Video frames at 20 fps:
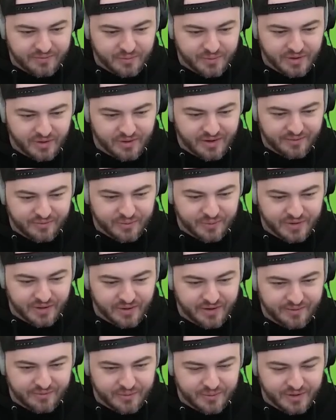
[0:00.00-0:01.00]

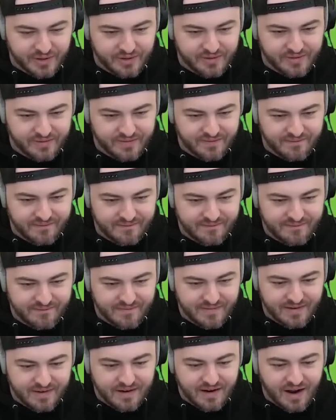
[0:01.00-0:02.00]
You gotta hit
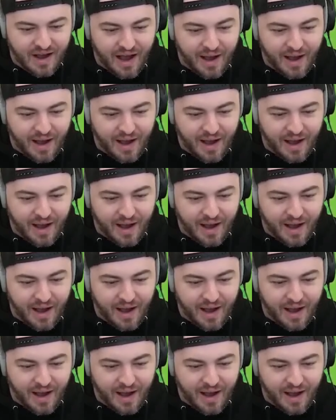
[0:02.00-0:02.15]
these.